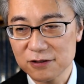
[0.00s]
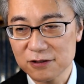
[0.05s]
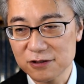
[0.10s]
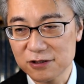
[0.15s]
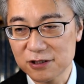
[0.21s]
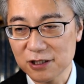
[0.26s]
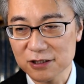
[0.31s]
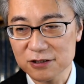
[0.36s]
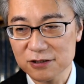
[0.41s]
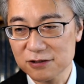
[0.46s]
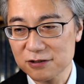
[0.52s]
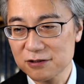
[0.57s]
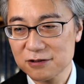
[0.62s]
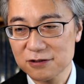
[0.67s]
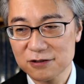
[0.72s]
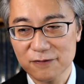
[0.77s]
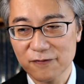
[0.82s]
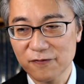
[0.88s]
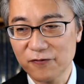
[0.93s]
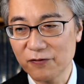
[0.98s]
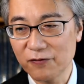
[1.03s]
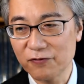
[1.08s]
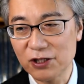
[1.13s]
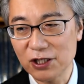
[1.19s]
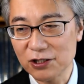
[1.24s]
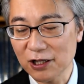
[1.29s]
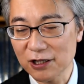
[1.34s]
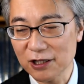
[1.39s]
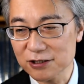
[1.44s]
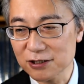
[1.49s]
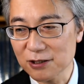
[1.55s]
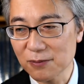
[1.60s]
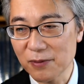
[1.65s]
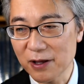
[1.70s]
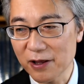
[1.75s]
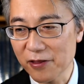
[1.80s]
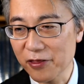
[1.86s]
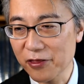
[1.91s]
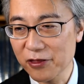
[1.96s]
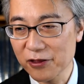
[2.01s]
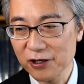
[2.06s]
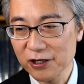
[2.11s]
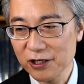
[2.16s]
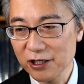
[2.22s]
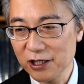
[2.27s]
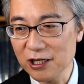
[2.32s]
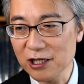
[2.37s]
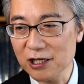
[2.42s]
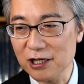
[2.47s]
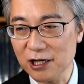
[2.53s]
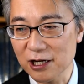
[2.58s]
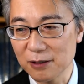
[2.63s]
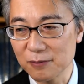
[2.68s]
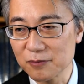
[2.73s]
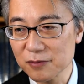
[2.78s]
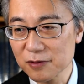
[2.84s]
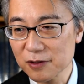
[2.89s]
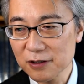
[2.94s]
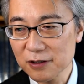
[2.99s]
just $50 a month income